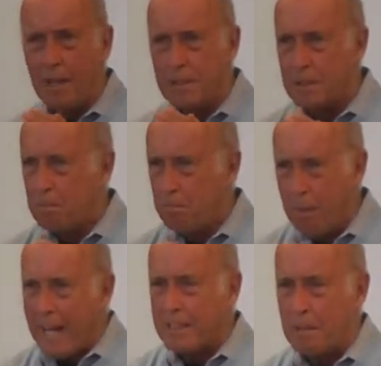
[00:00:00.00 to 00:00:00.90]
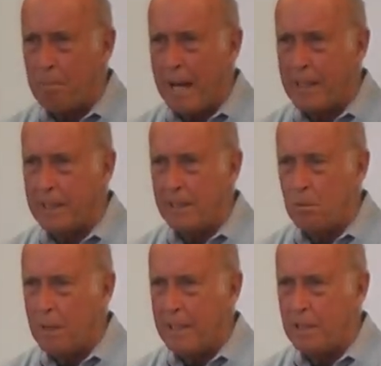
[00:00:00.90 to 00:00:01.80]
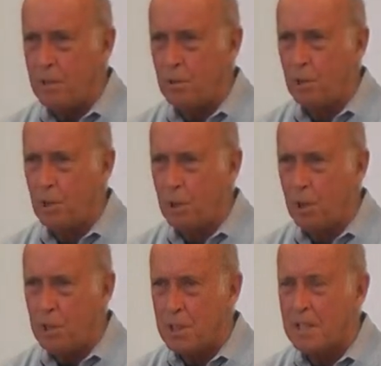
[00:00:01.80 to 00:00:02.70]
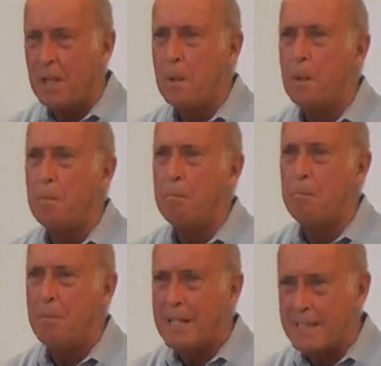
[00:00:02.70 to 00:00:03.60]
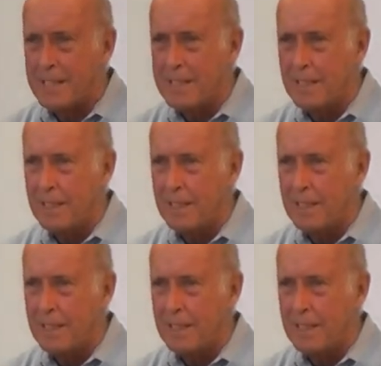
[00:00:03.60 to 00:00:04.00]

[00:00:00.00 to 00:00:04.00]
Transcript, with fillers: just back to back in a way that you couldn't miss